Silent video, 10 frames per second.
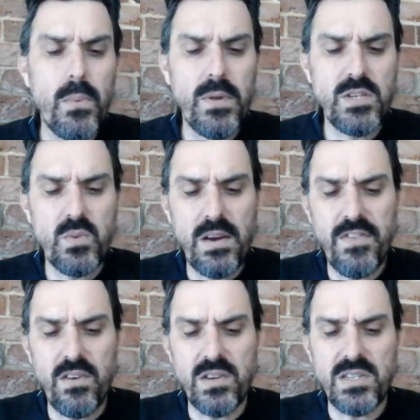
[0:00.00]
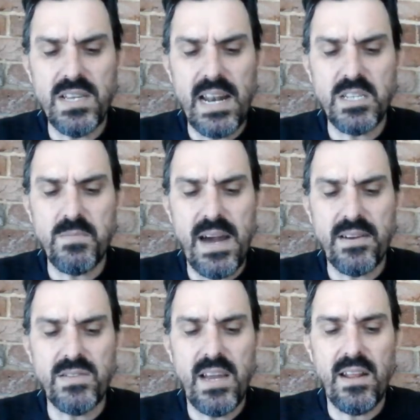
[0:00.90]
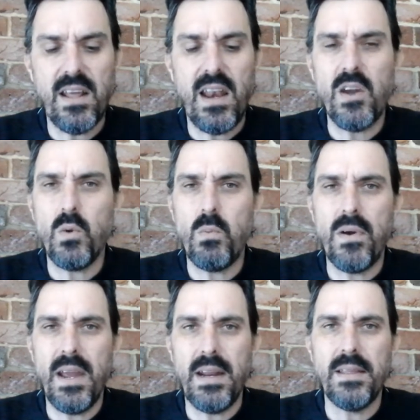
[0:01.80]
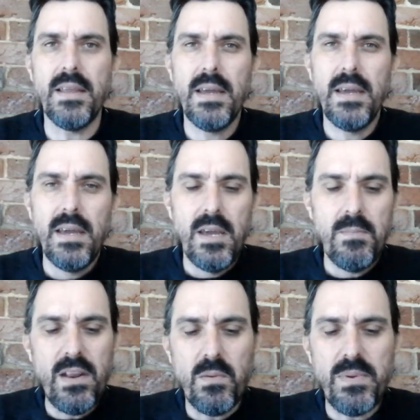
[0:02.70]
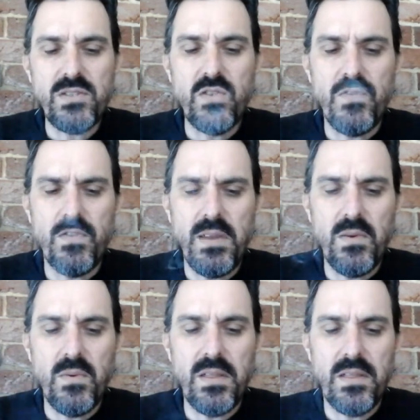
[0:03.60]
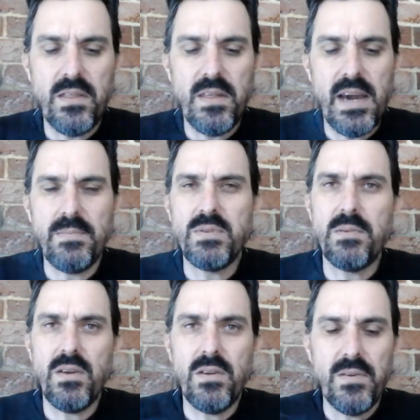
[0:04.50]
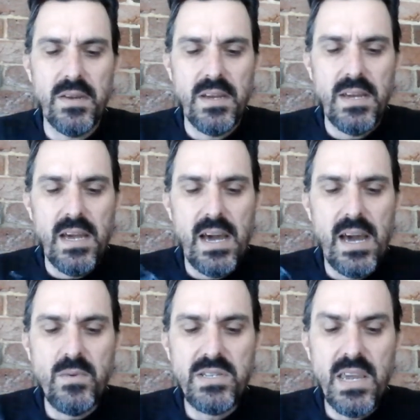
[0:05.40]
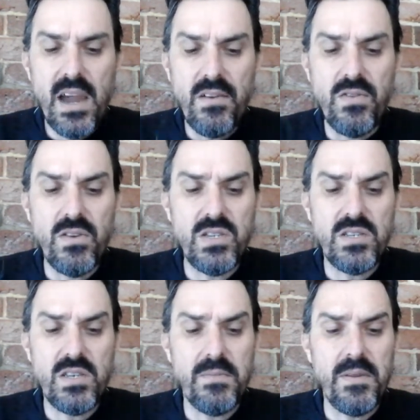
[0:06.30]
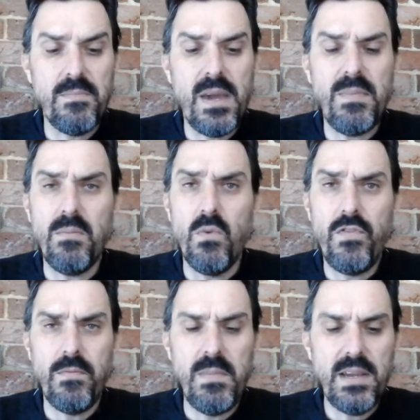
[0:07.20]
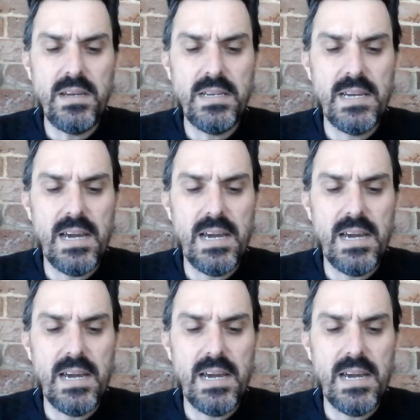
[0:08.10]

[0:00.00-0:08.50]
This Rafael Gonzalez marker is only a local brand and may not be too familiar with some of you. With cigar enthusiasts, it may be more familiar.